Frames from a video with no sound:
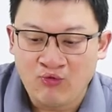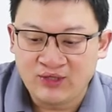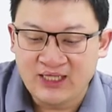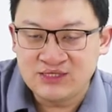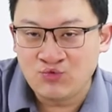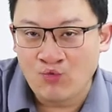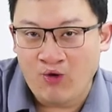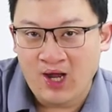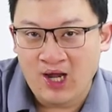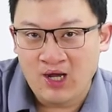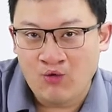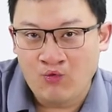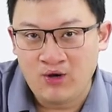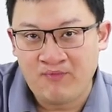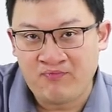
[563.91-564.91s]
this
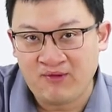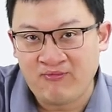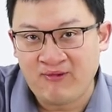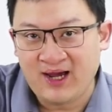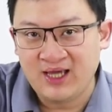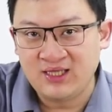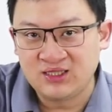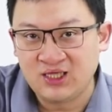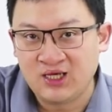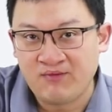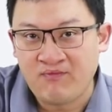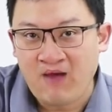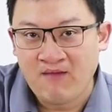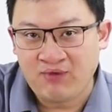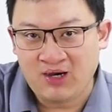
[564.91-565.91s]
wire will provide
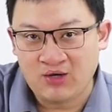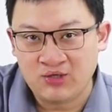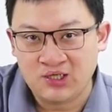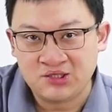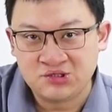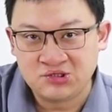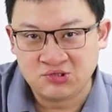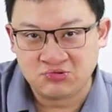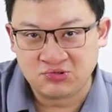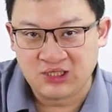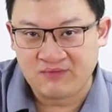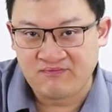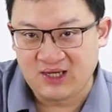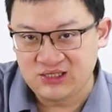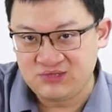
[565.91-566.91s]
the power to the
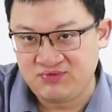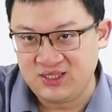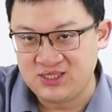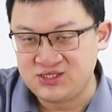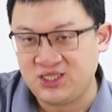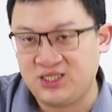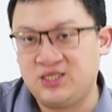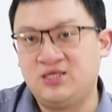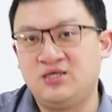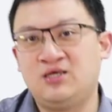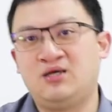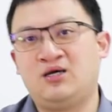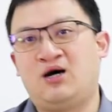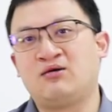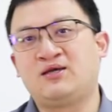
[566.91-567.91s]
box PC.
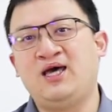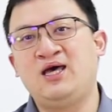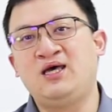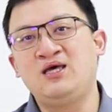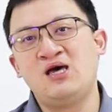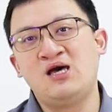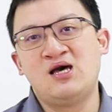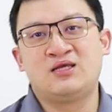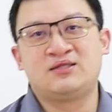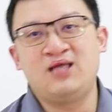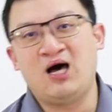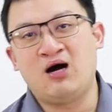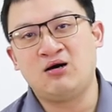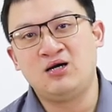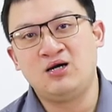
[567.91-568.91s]
Okay,
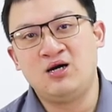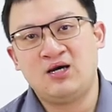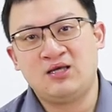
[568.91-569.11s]
now,